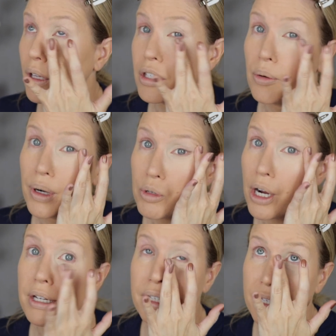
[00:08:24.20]
So what I'm
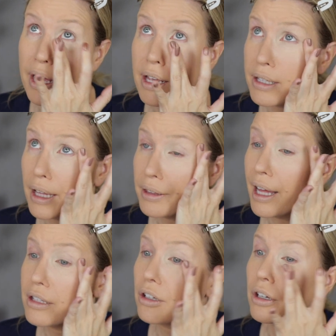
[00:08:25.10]
trying to say is that
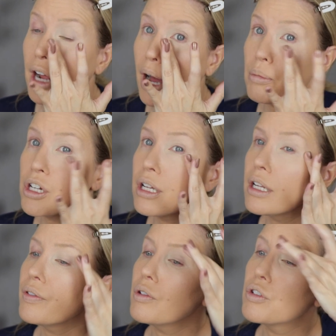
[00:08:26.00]
that's a good
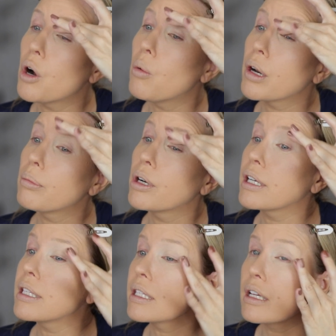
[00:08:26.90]
option if you don't want to put
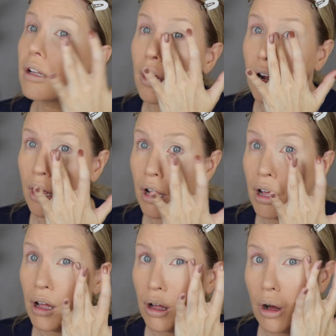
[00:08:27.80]
concealer
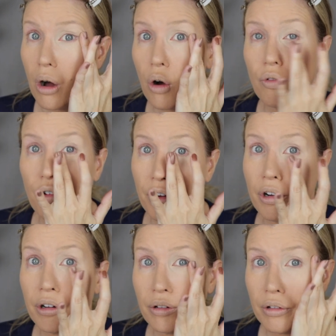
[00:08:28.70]

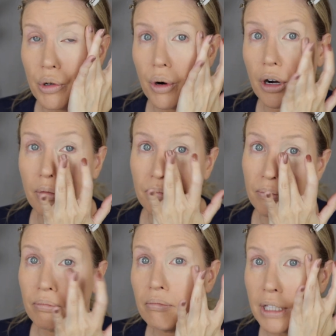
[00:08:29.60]
over your
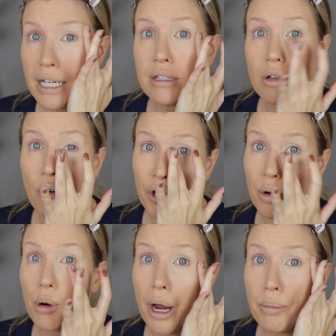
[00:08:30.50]
lids, over
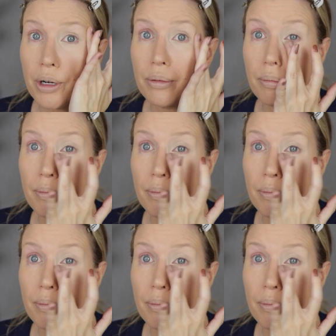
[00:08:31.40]
your primer.